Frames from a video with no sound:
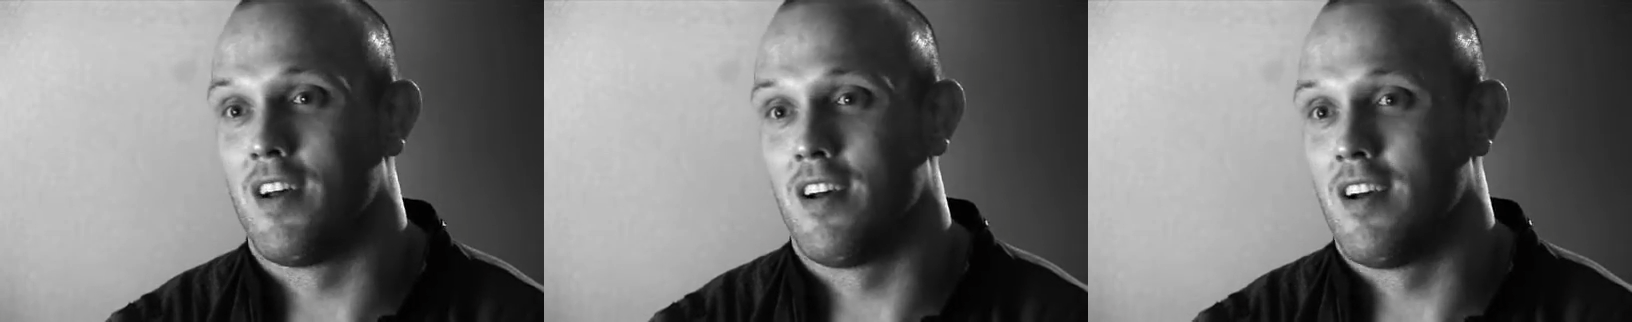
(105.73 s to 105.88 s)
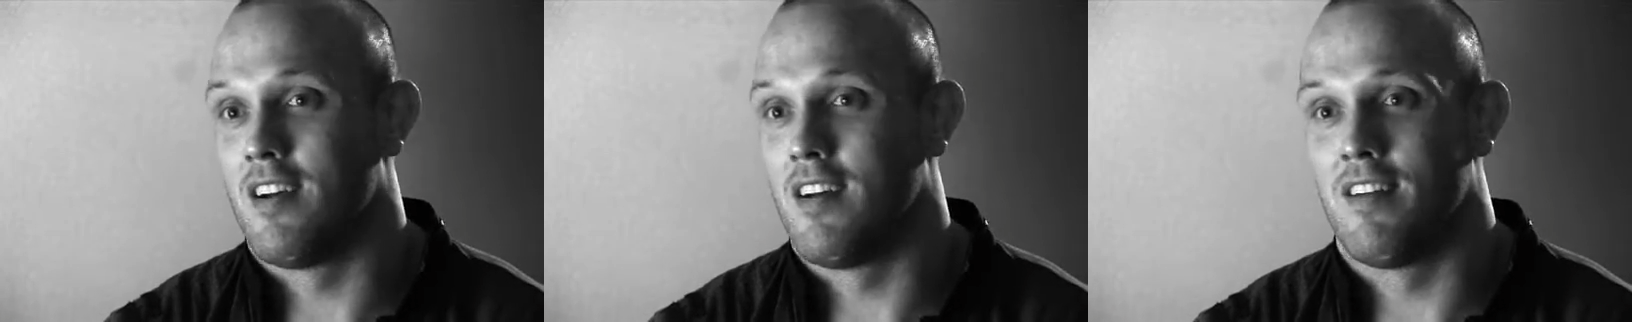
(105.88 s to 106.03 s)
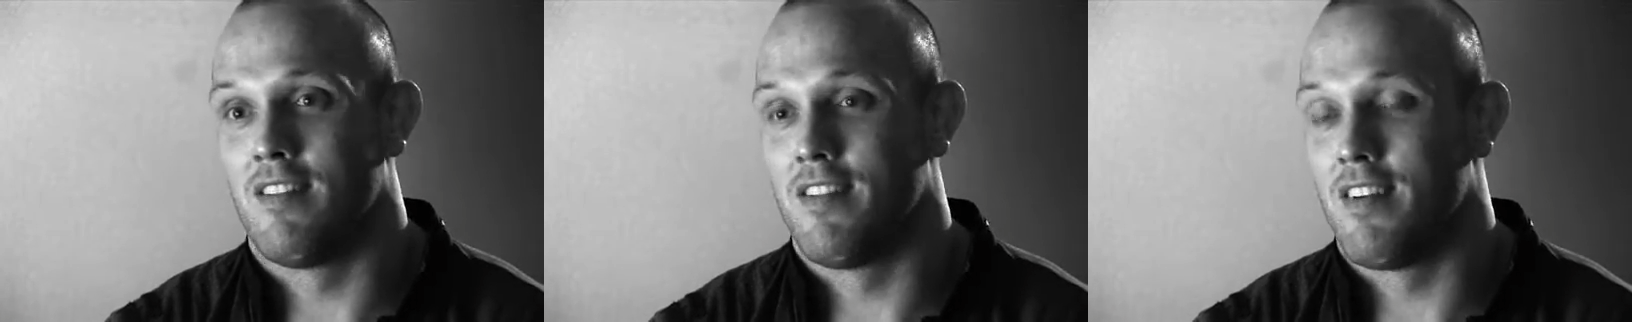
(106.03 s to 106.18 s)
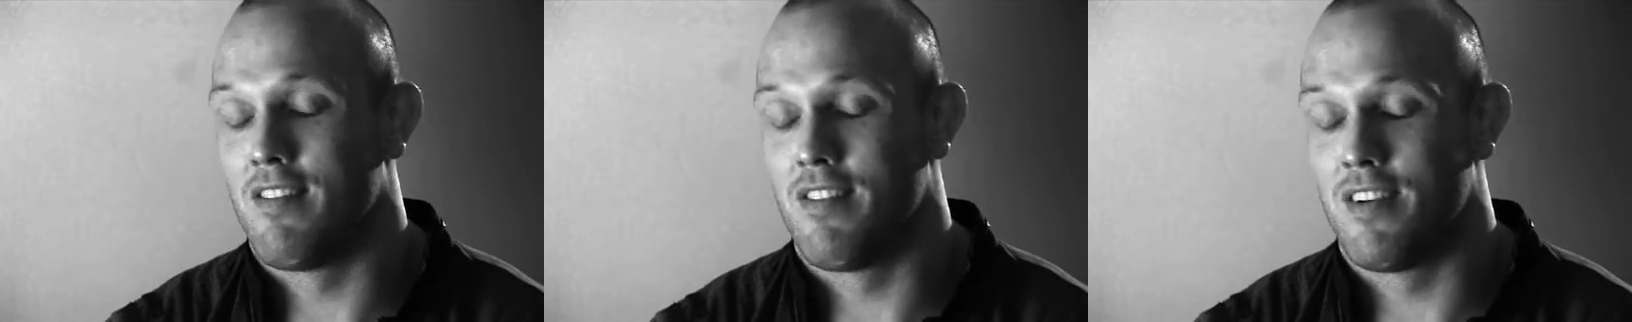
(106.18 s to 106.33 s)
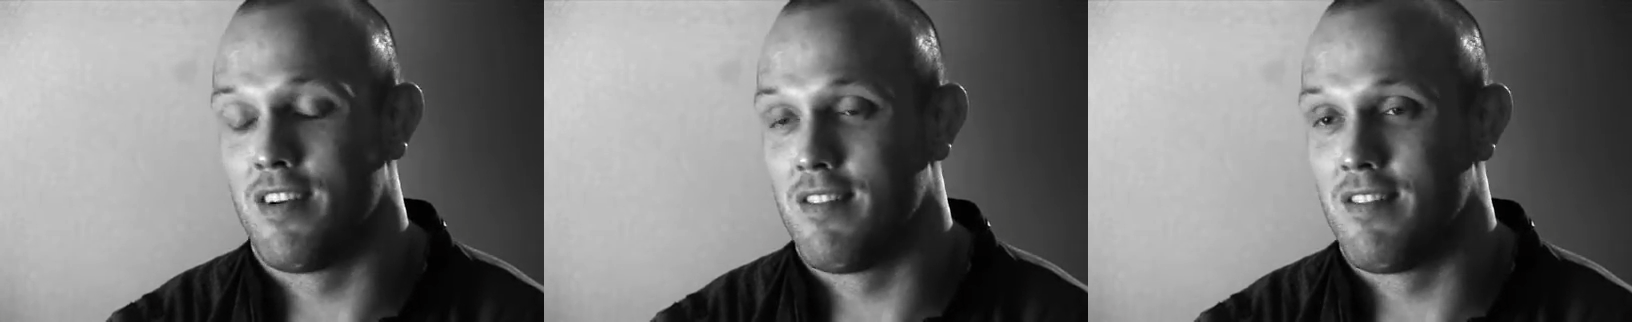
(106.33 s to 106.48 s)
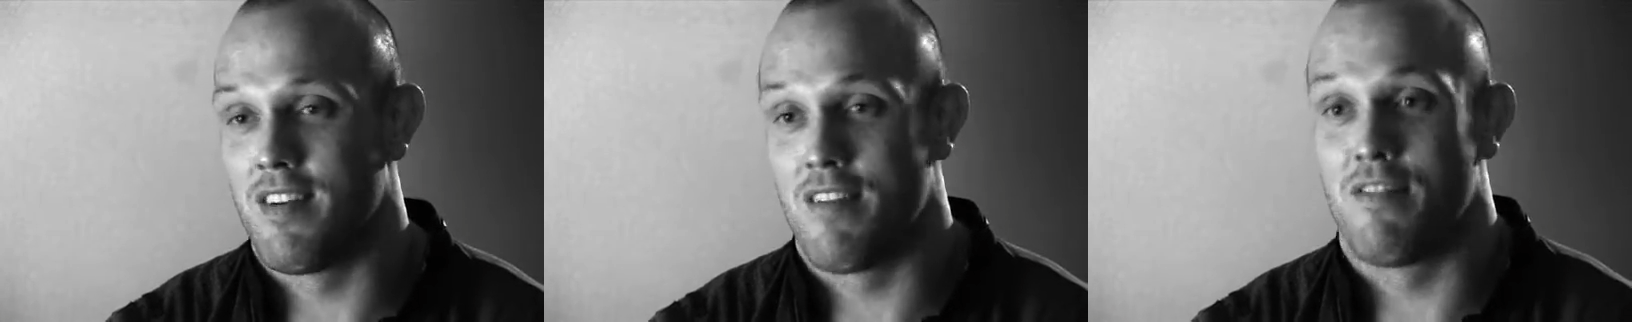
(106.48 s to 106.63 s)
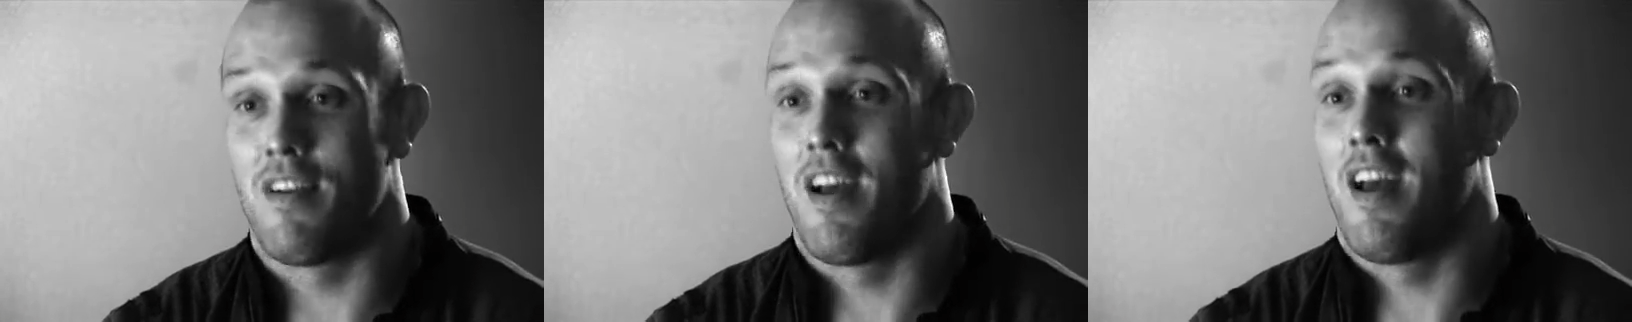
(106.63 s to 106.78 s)

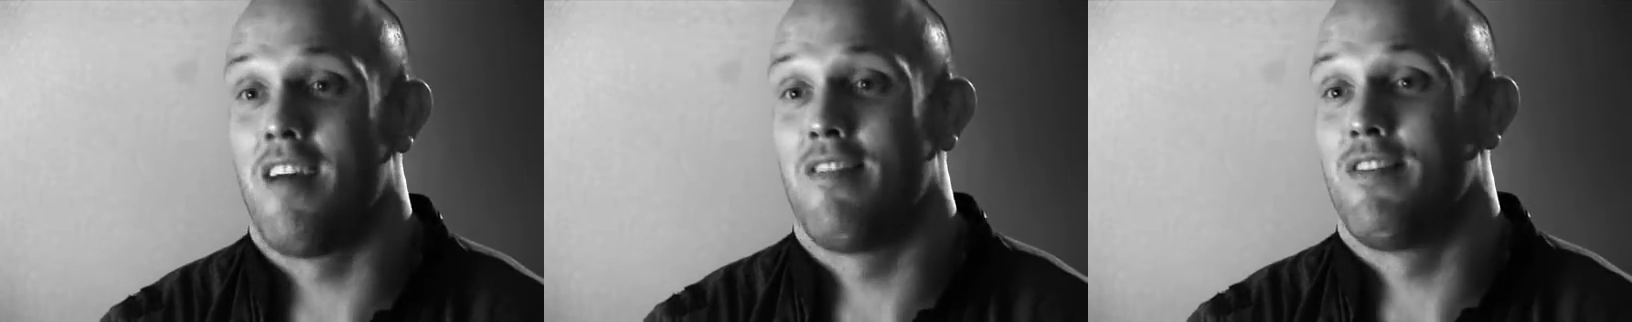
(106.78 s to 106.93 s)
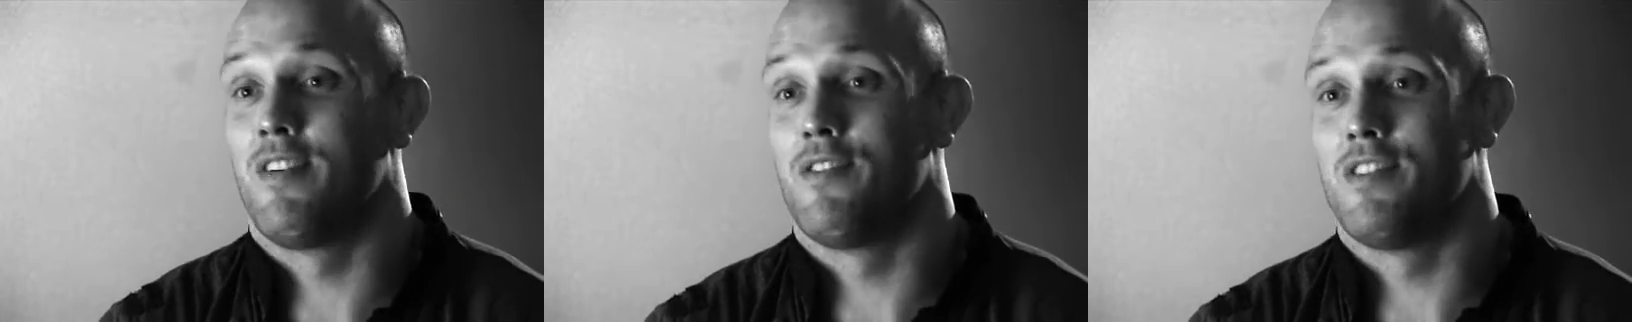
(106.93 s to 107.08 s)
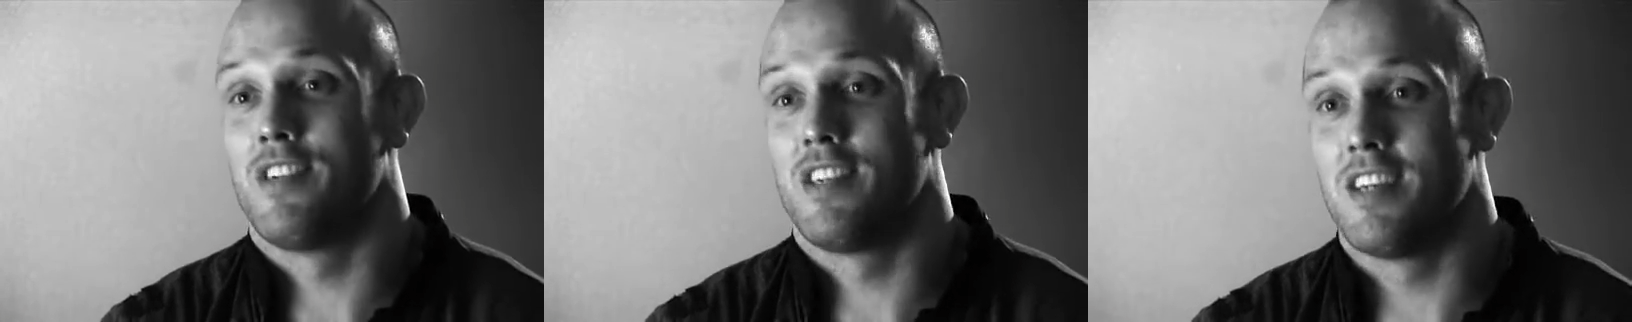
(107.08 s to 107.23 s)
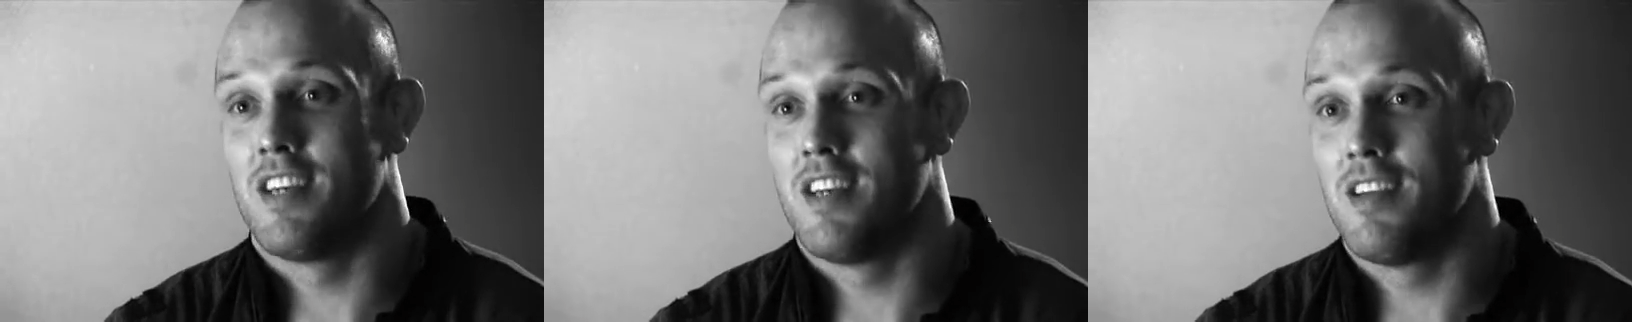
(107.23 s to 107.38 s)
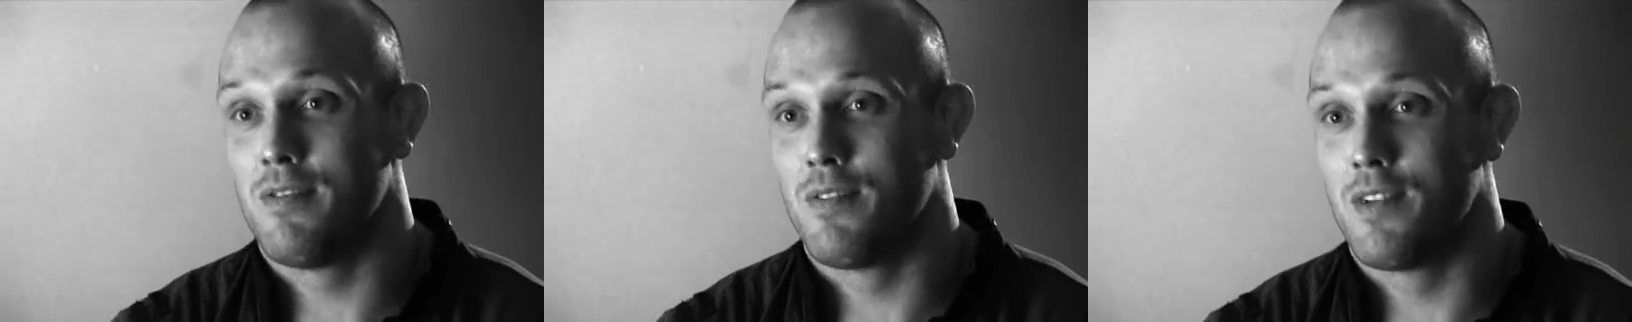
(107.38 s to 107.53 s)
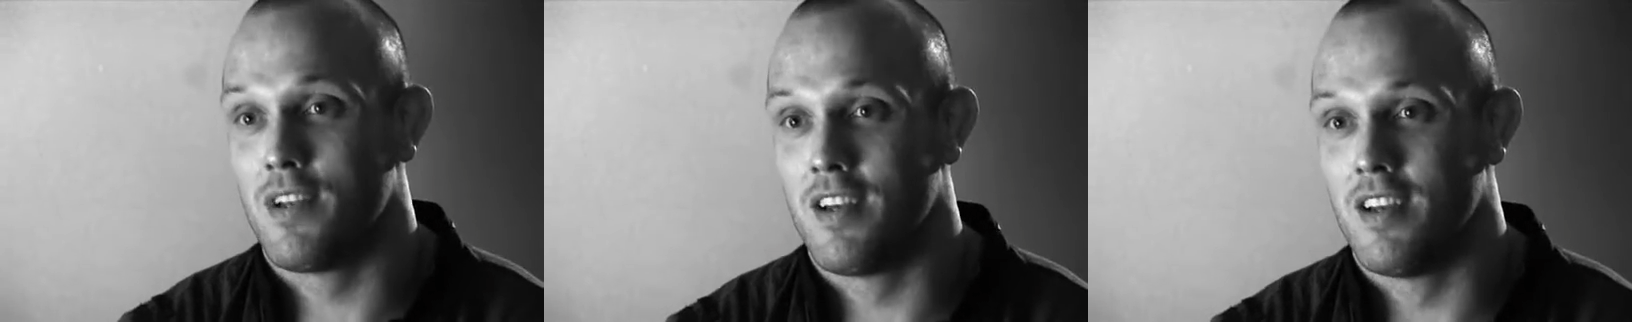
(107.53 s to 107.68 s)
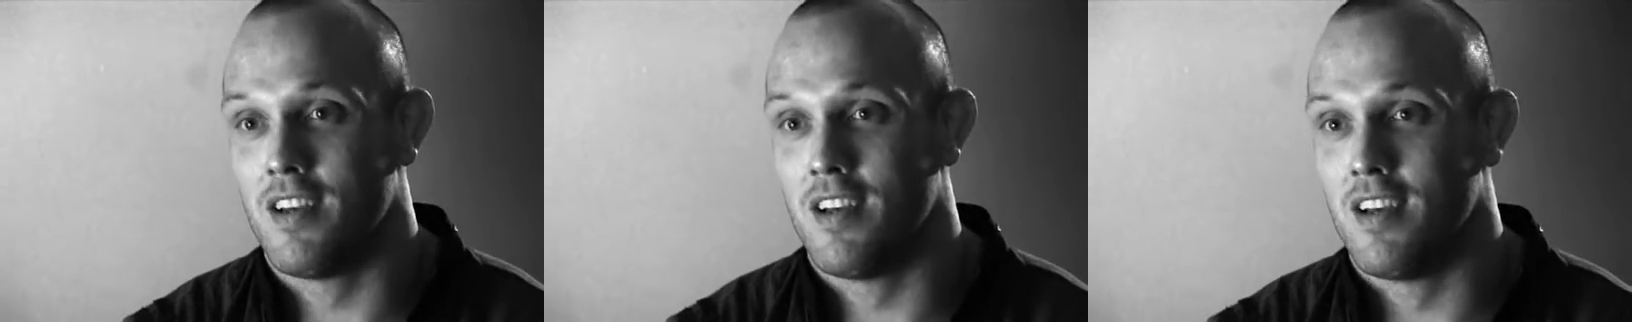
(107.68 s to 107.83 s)
I've ever
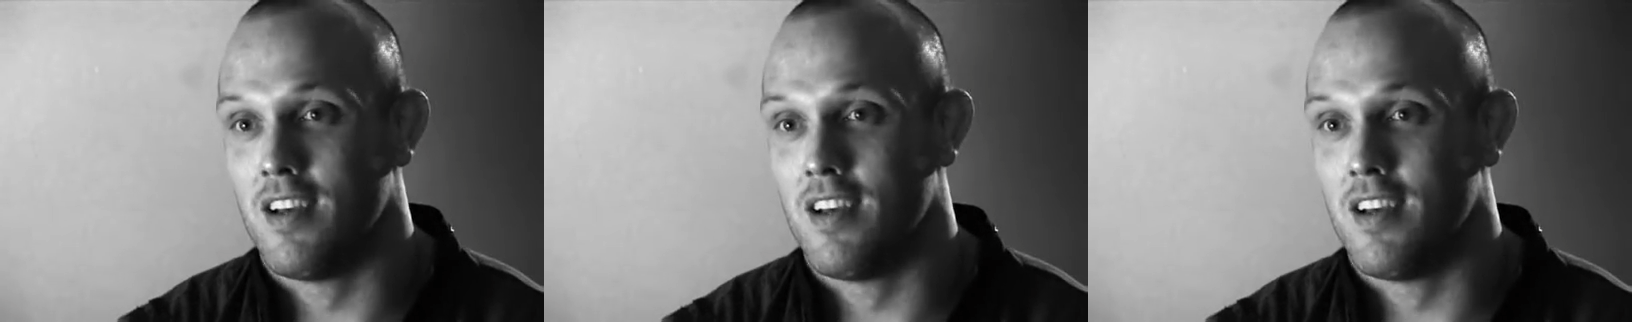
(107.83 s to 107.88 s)
received.